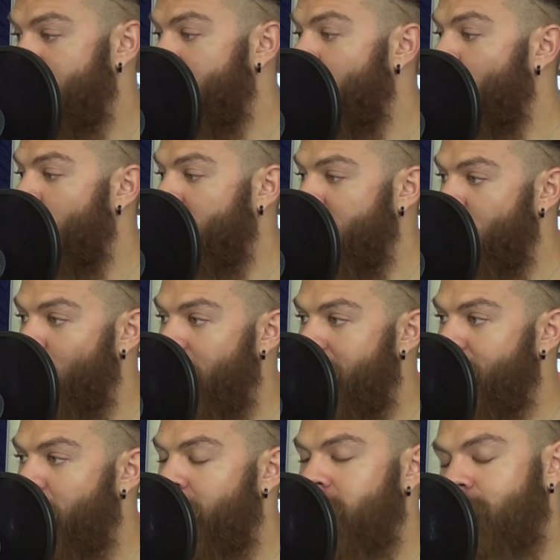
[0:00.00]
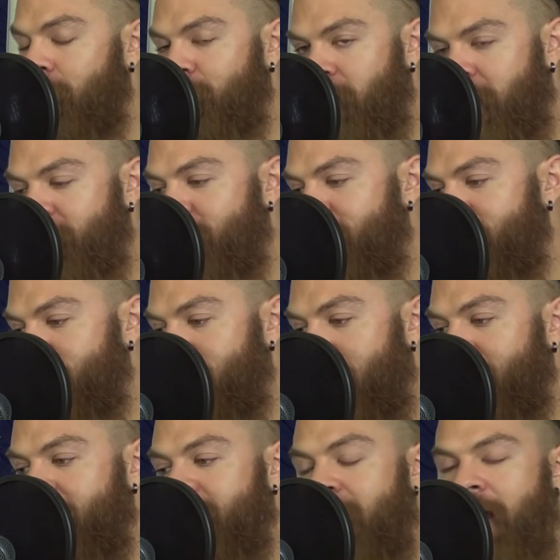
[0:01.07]
You can work on your weak points, but play to your
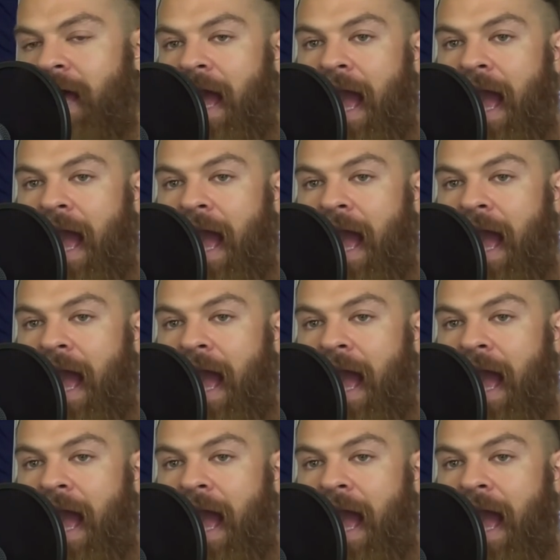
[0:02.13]
strengths